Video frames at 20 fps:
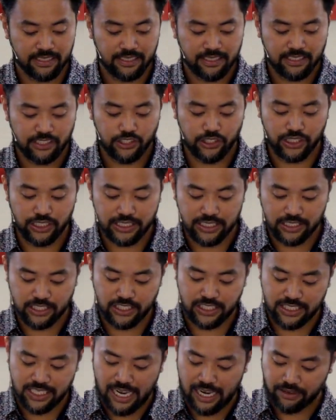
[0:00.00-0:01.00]
Jesus
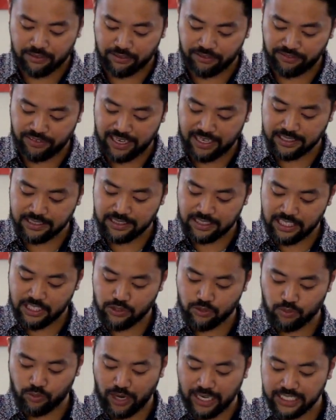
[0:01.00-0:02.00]
sacrificed his
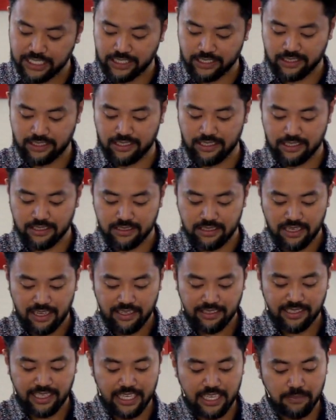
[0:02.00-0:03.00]
righteousness
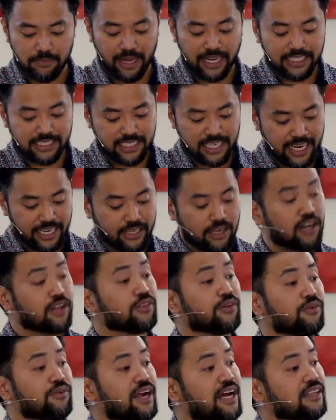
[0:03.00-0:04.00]
that he might take on the
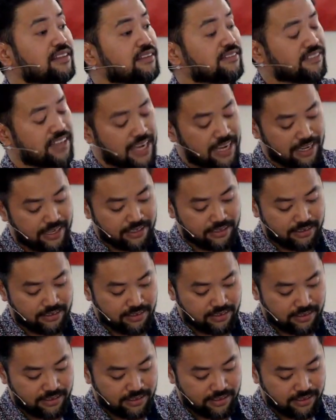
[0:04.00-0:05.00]
wrath of God
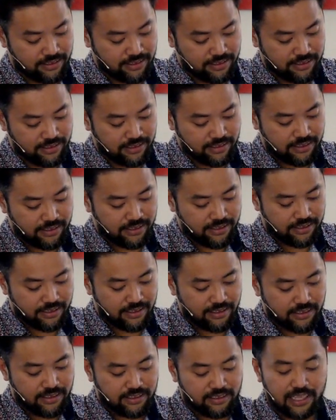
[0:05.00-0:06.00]

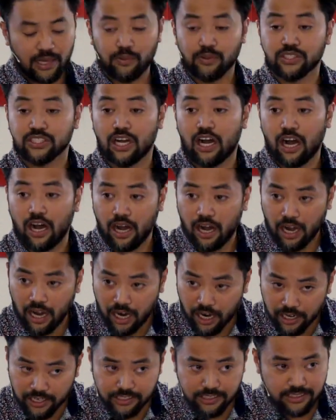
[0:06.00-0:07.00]
that was
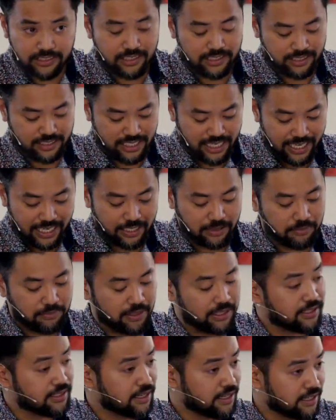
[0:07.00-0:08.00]
ours to take
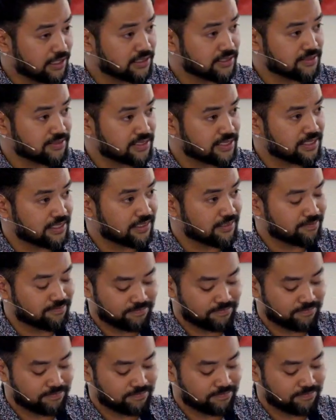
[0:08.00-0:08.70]
because of sin